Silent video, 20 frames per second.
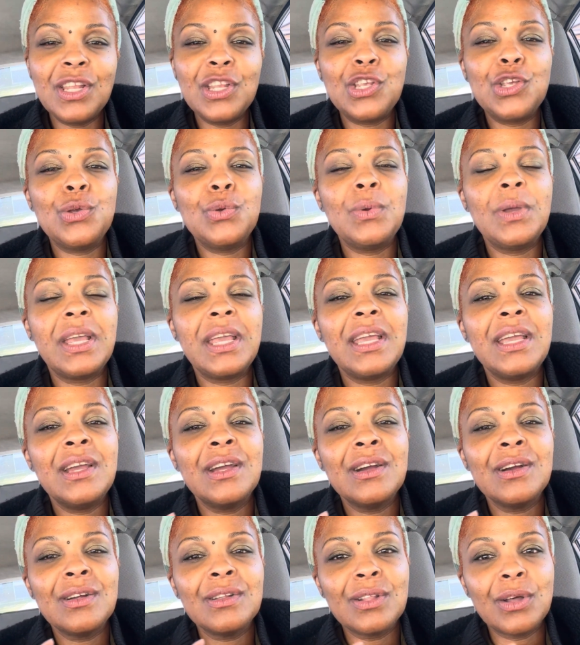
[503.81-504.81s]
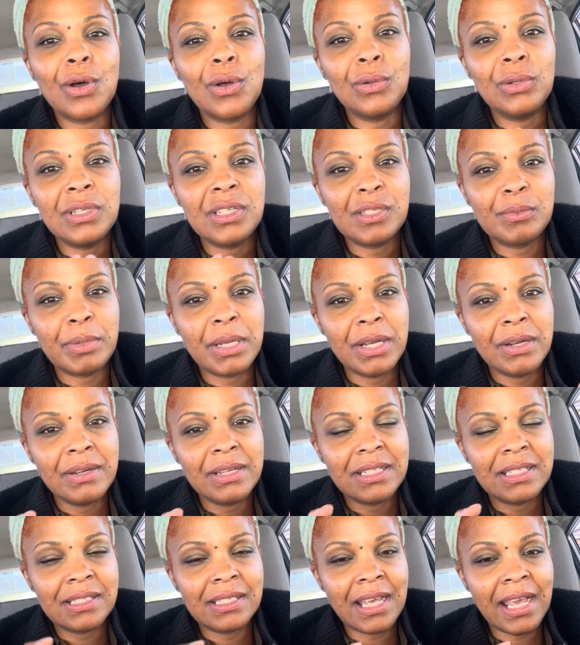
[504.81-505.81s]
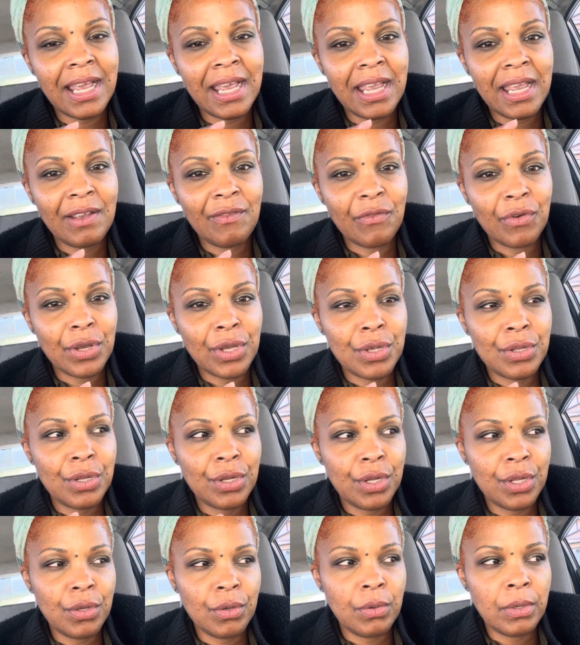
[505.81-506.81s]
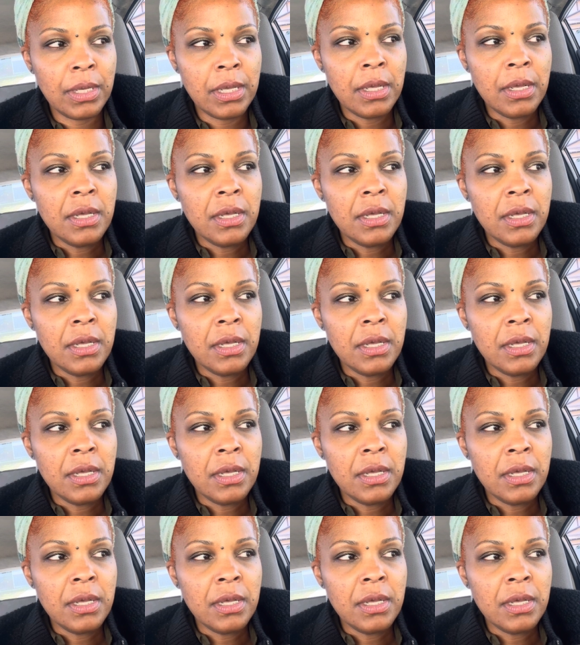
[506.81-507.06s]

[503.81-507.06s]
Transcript: you hear the Holy Spirit saying for you to do.